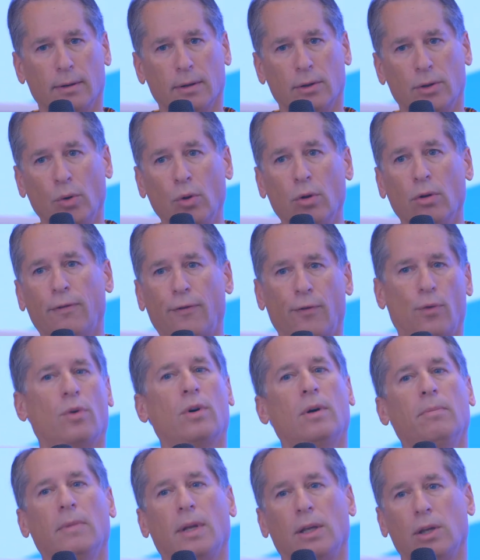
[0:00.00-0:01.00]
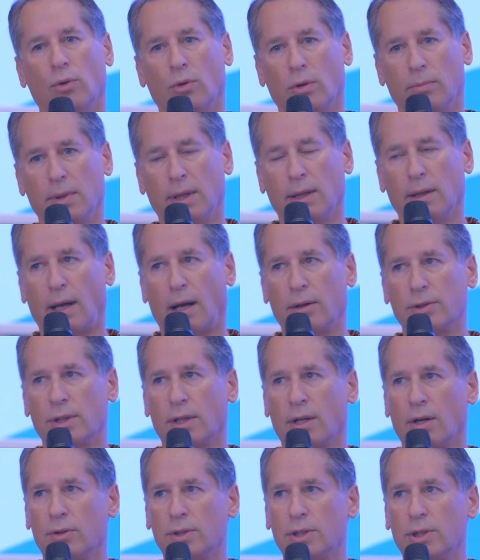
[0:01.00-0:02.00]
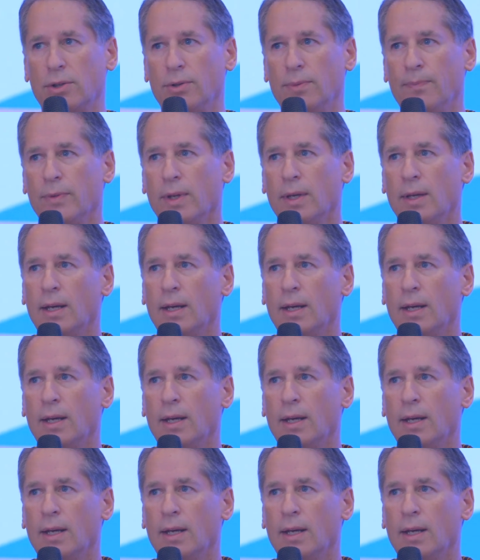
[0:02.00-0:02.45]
Google form that you will be allowed to go to,